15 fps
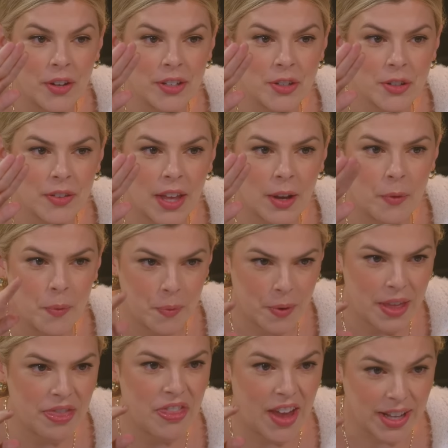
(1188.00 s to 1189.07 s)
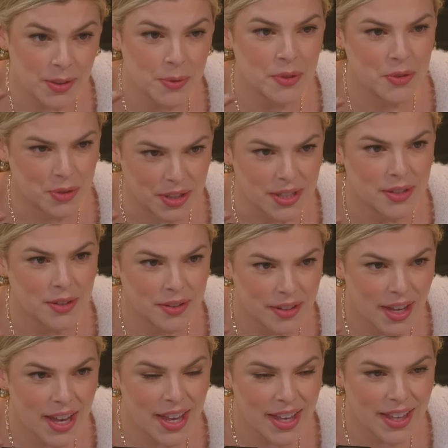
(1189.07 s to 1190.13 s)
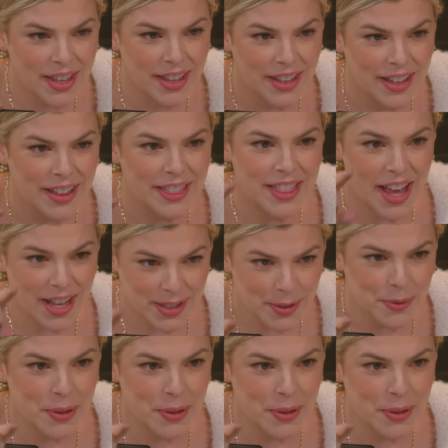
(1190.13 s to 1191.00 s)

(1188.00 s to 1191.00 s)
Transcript: and you're like wait that's what trees look like that's yeah.